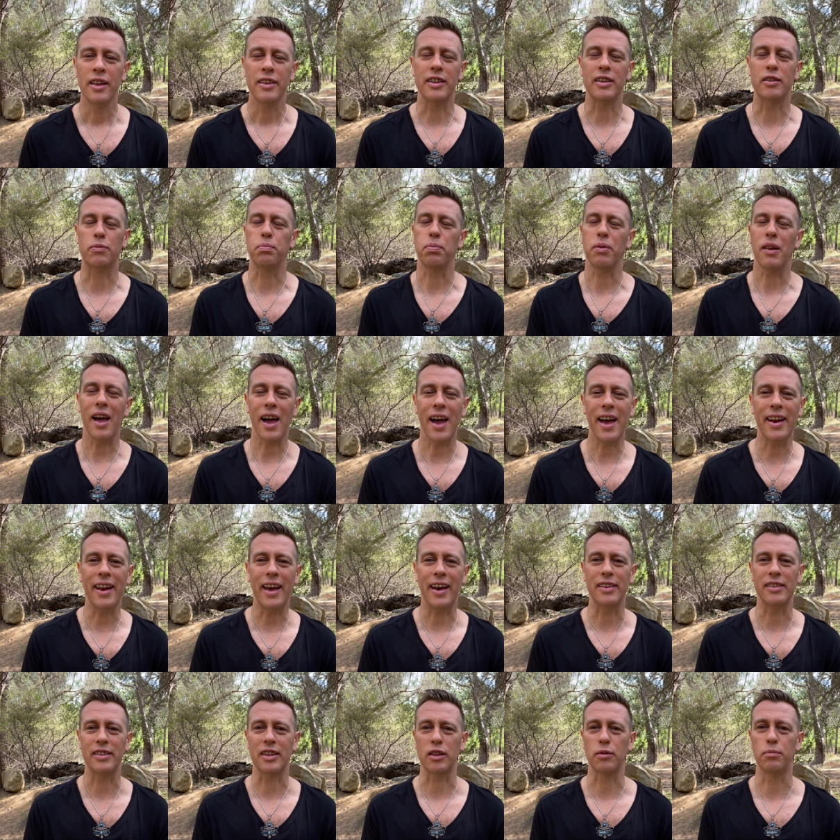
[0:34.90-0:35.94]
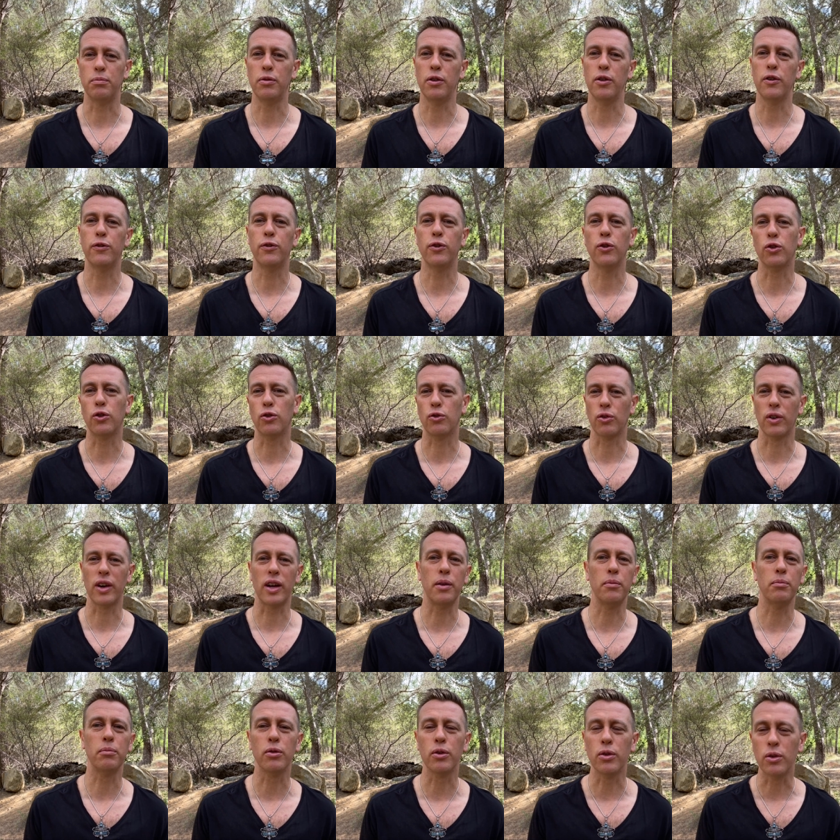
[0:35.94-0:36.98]
This plant has these beautiful
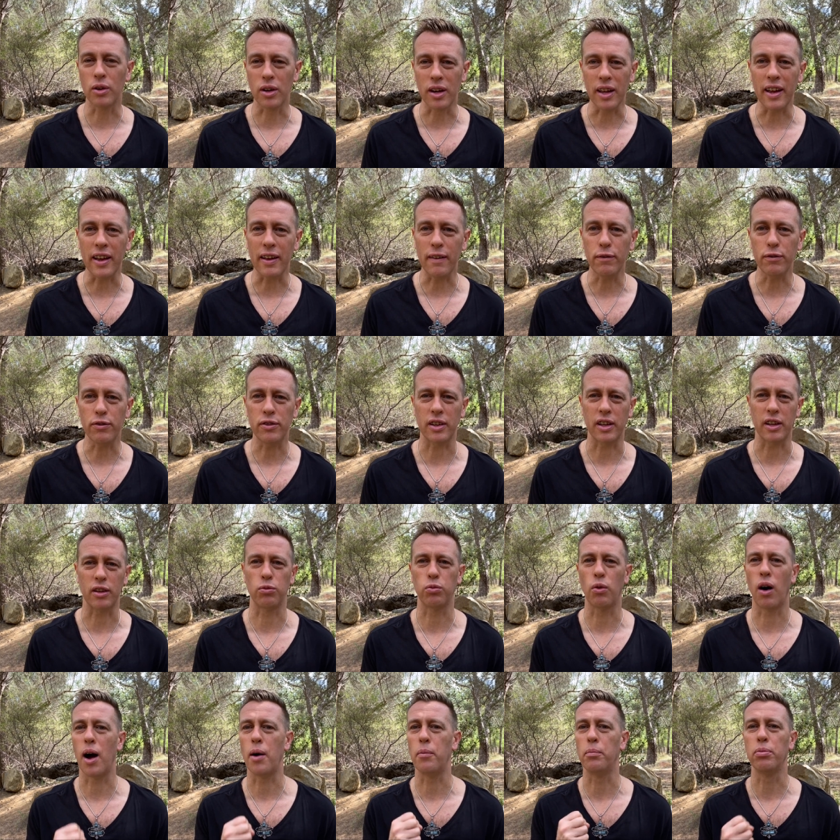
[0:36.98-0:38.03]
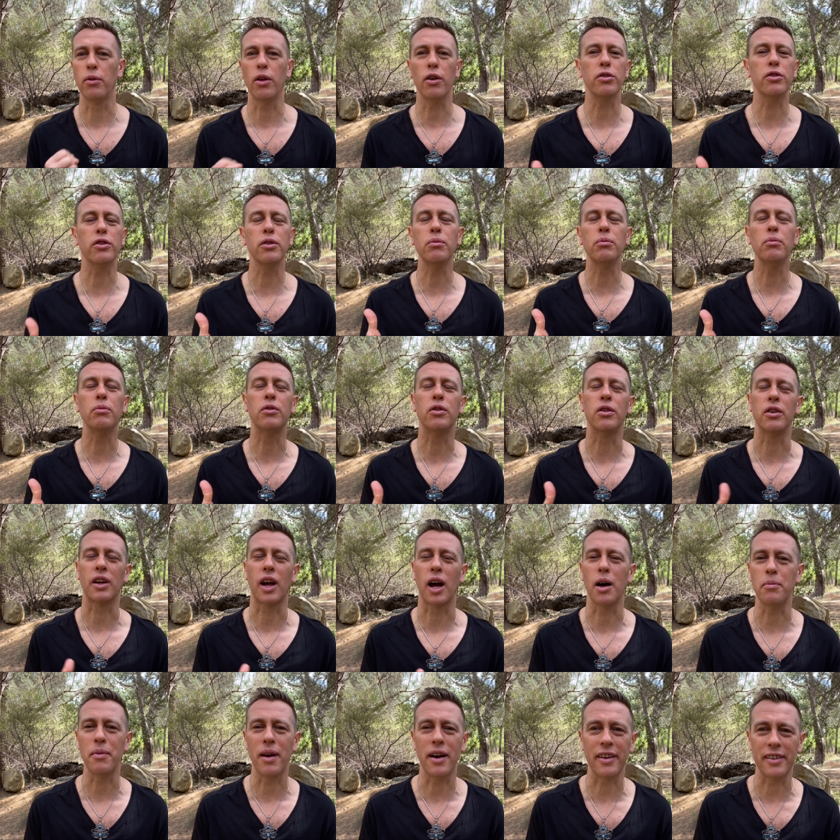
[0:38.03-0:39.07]
green-blue leaves, these white blossoms that
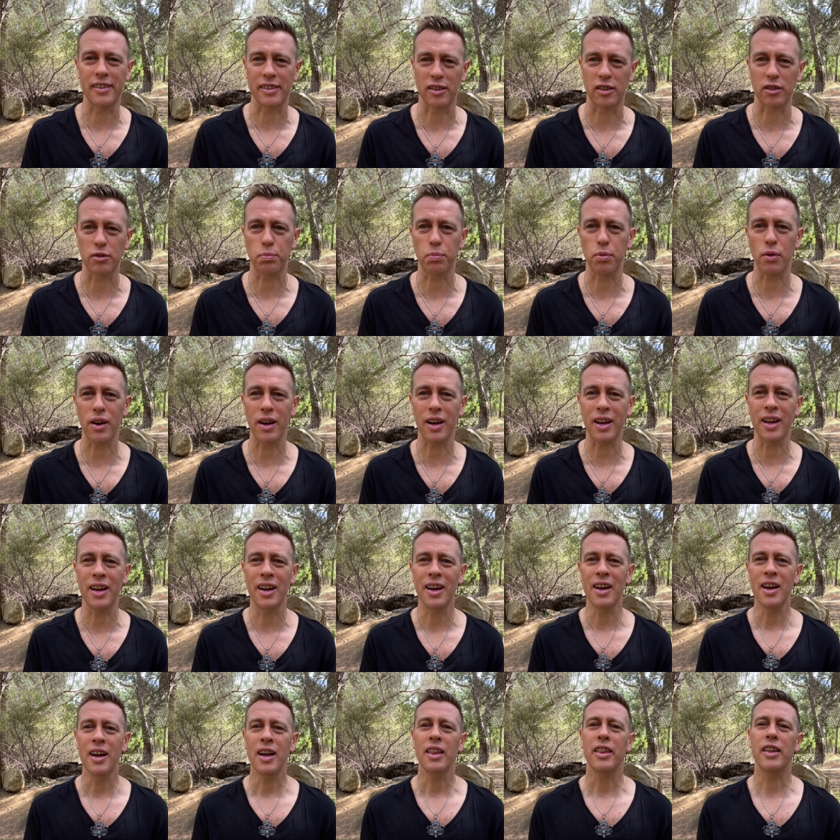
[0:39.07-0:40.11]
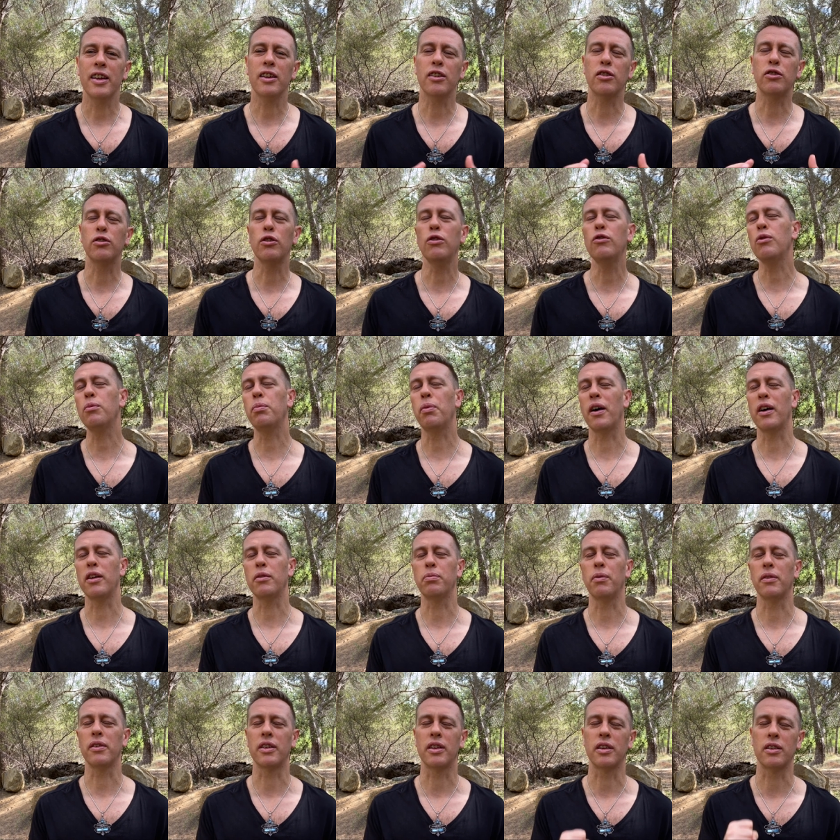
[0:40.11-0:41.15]
come out in spring that are soon
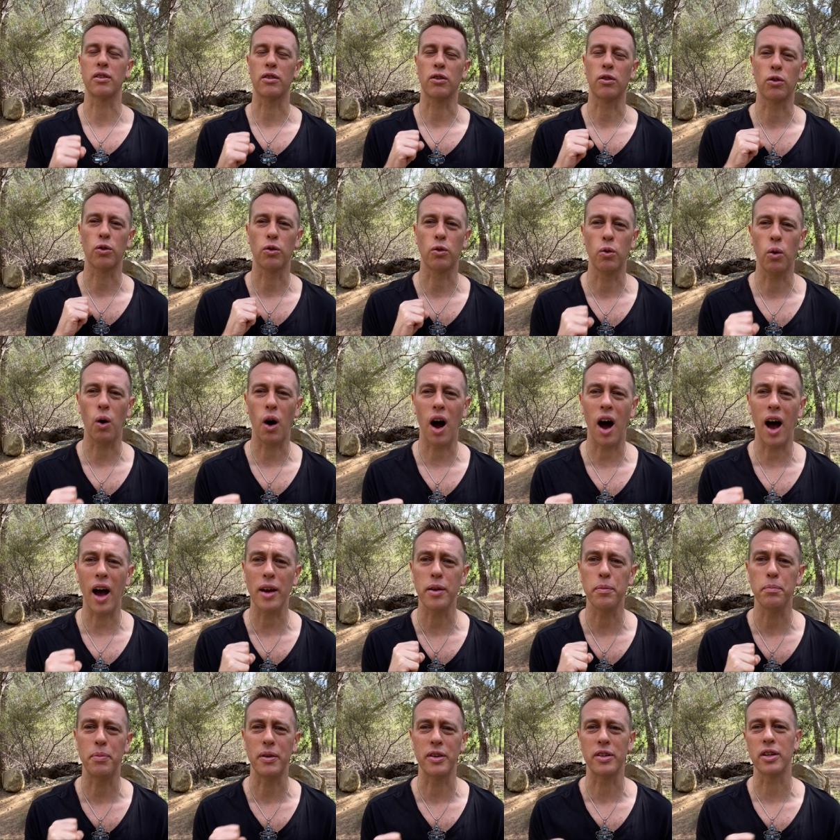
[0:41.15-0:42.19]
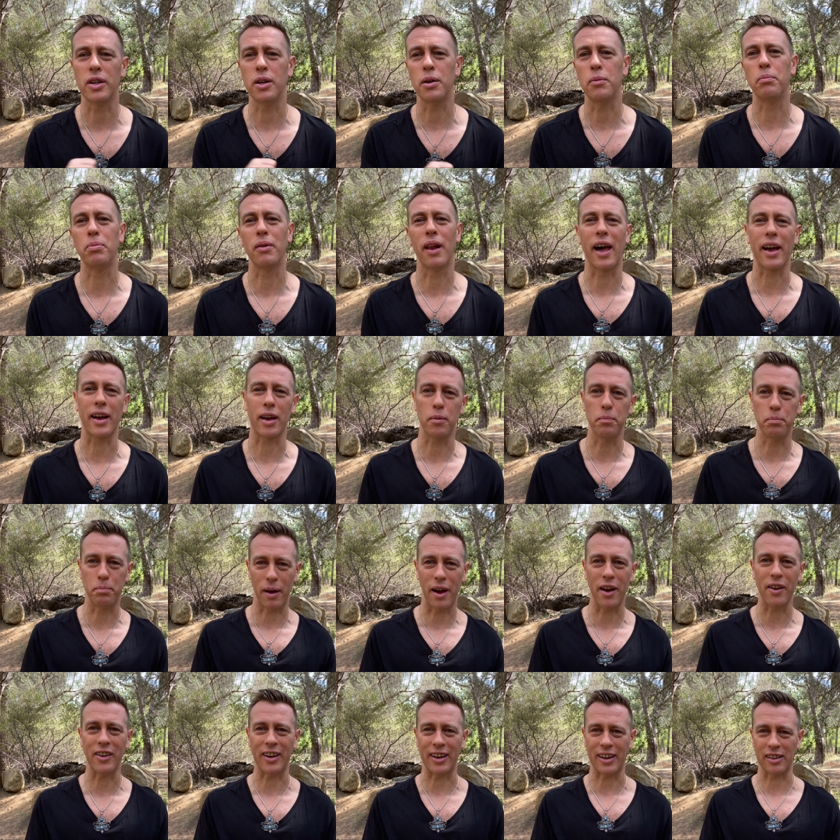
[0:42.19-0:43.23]
replaced by these quite bitter black
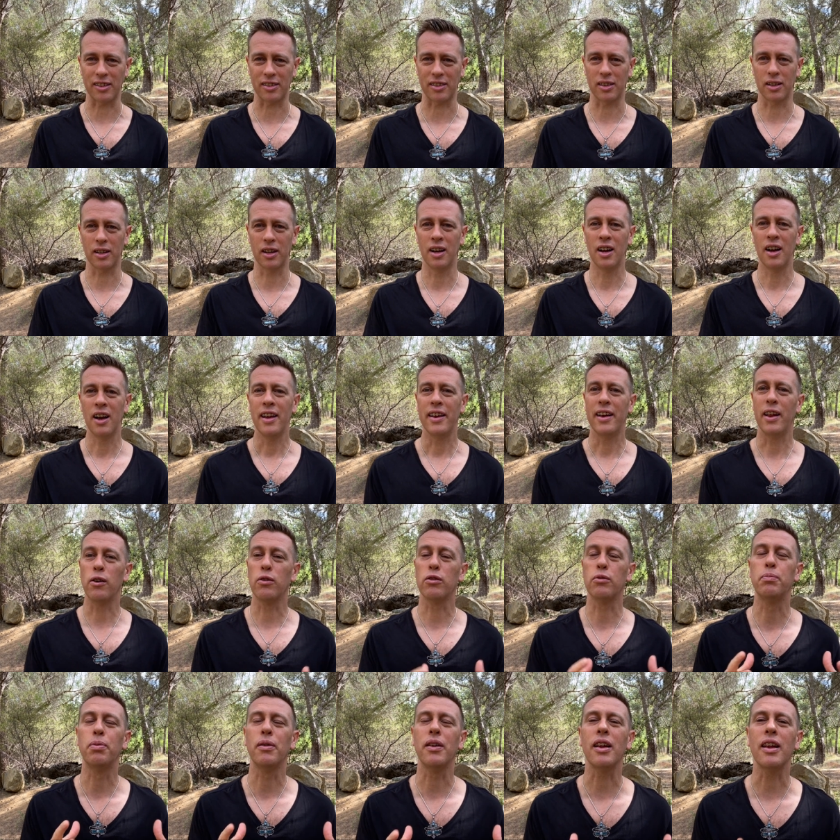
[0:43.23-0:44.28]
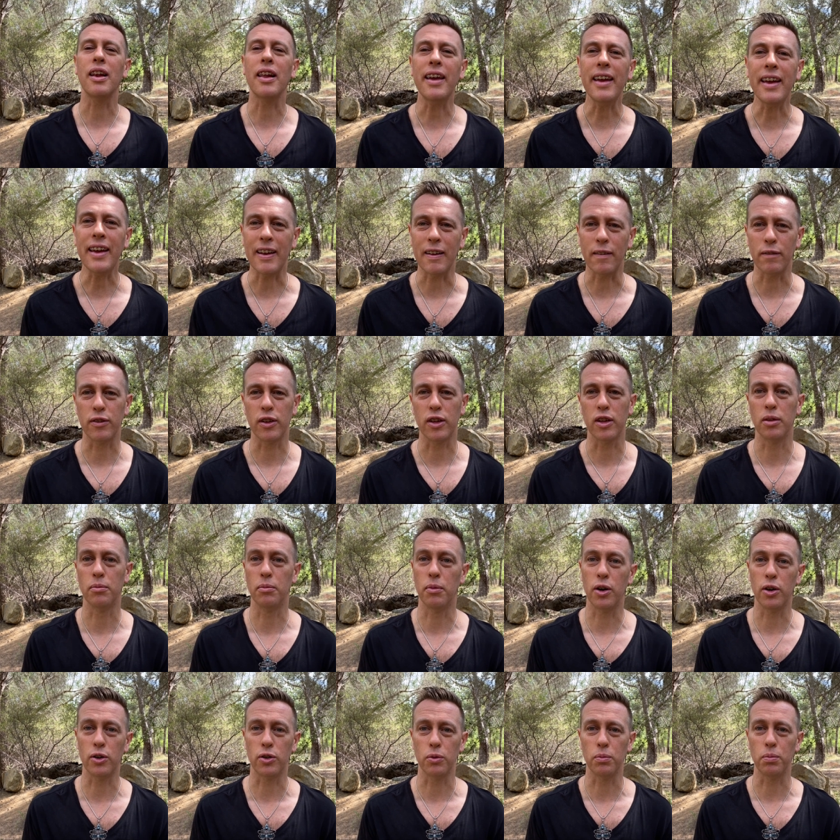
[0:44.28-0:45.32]
berries. Now it's believed that the
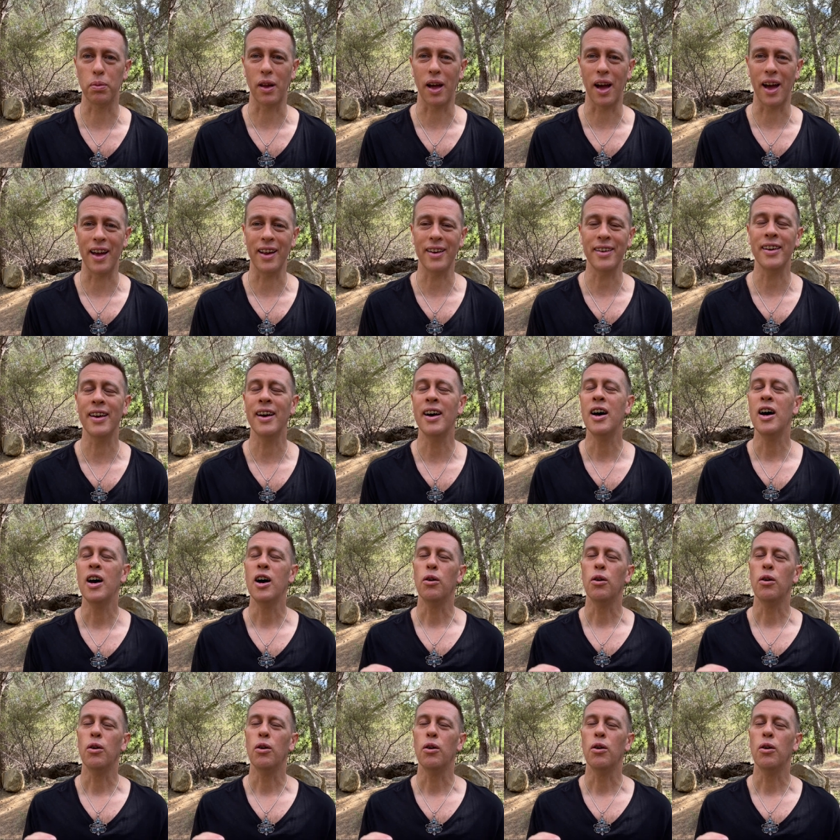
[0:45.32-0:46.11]
myrtle plant